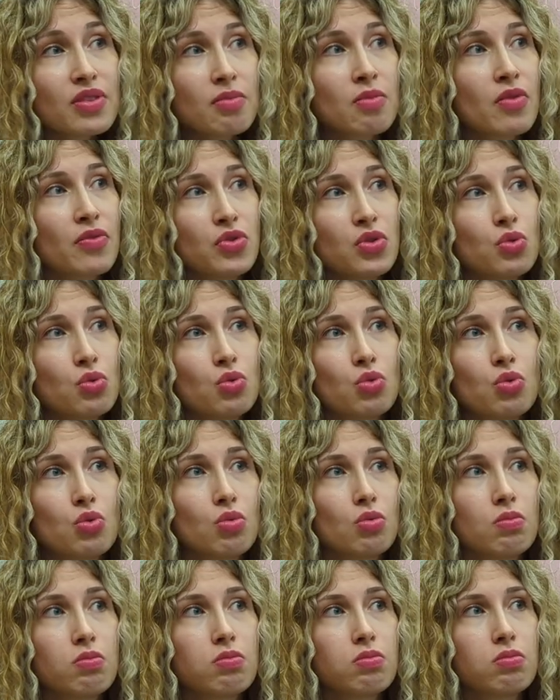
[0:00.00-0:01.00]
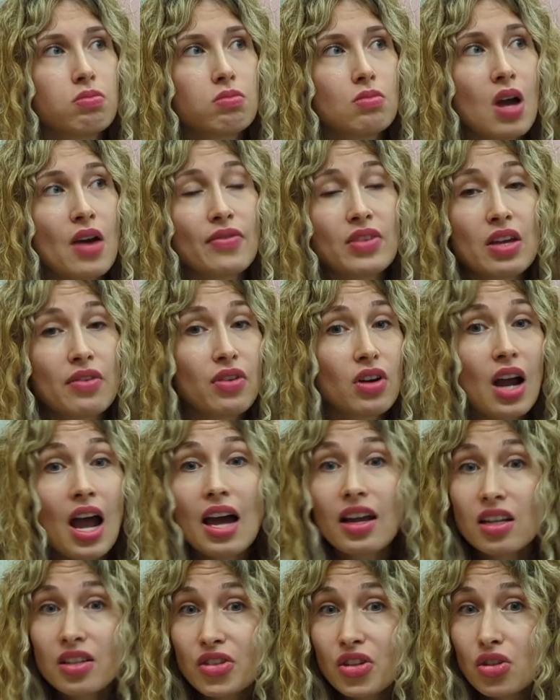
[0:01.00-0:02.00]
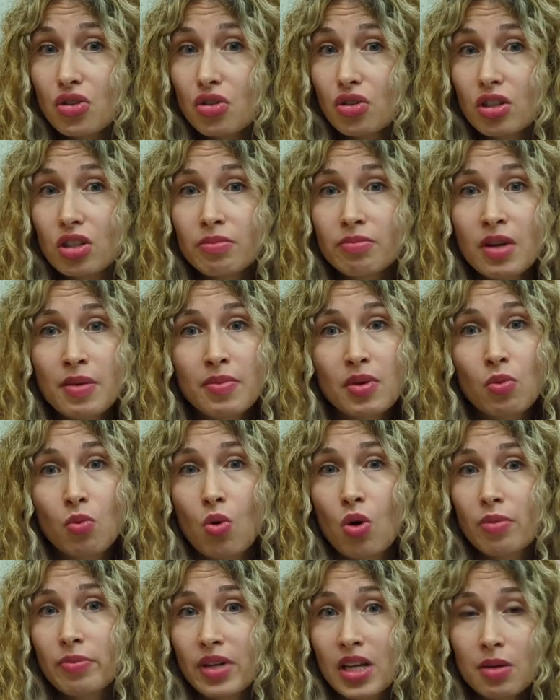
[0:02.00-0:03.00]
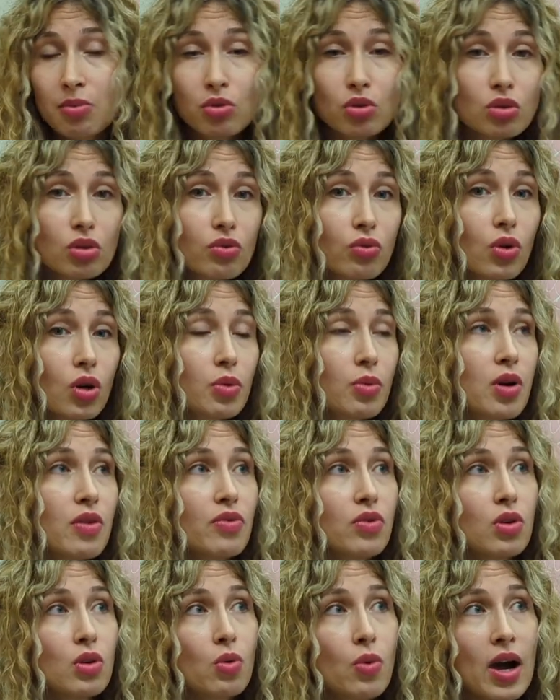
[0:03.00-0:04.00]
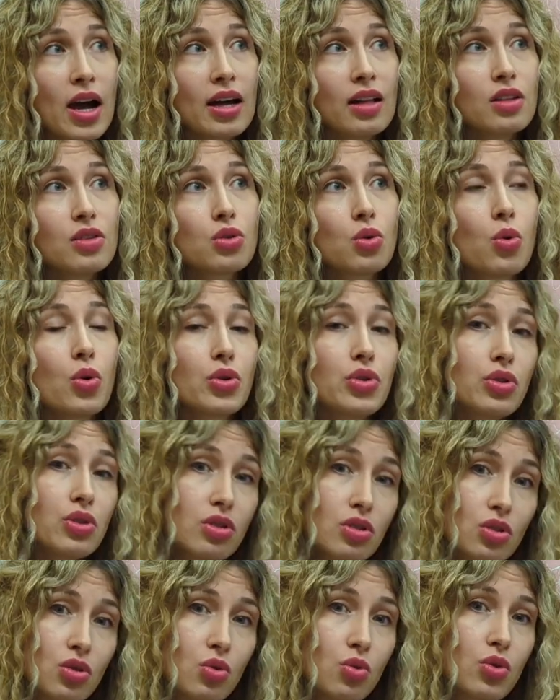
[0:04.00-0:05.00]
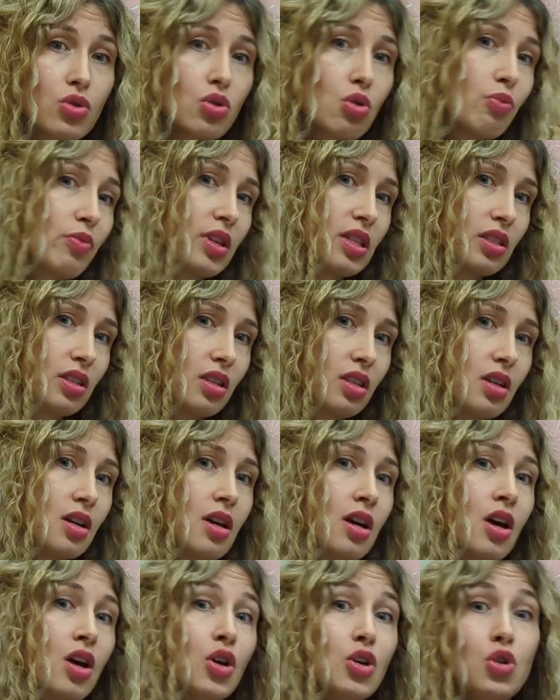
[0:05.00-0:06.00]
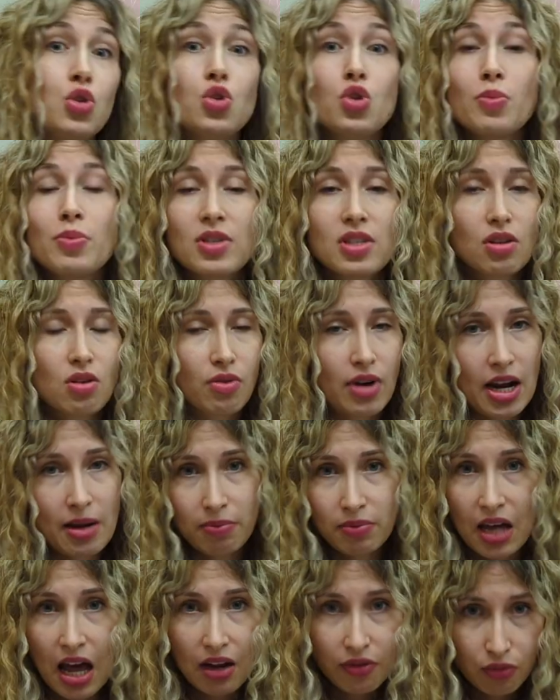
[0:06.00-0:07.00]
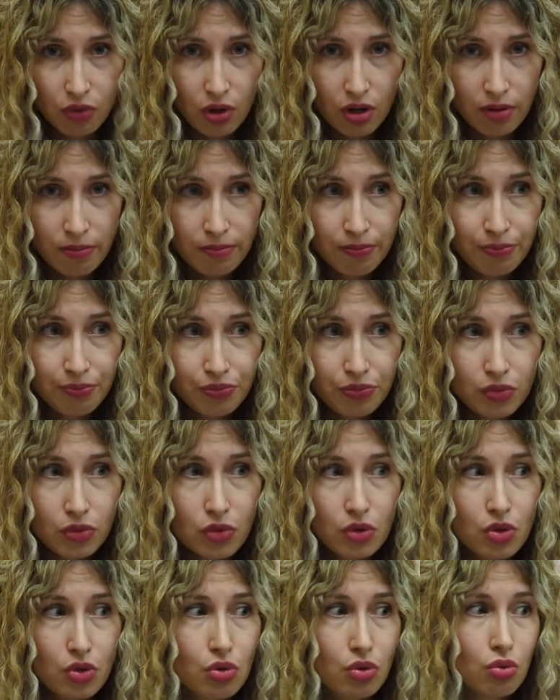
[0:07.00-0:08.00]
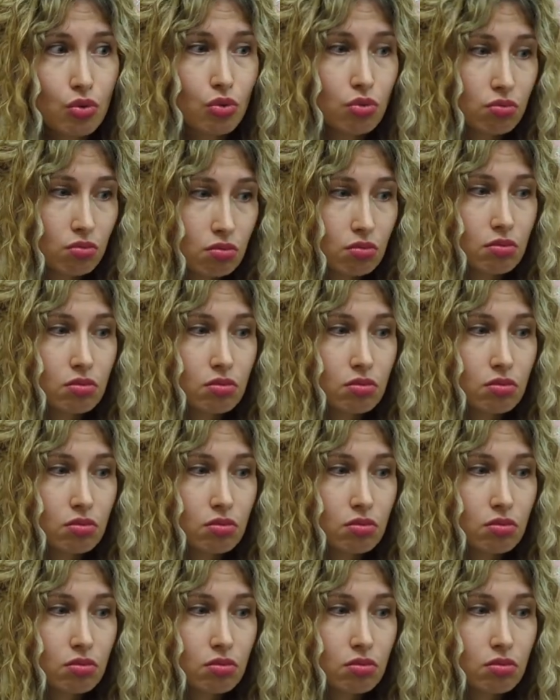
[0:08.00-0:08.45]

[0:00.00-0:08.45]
Some of you have never had a teacher and maybe won't be able to afford one for a while. So what you can do is, obviously, YouTube is a great platform to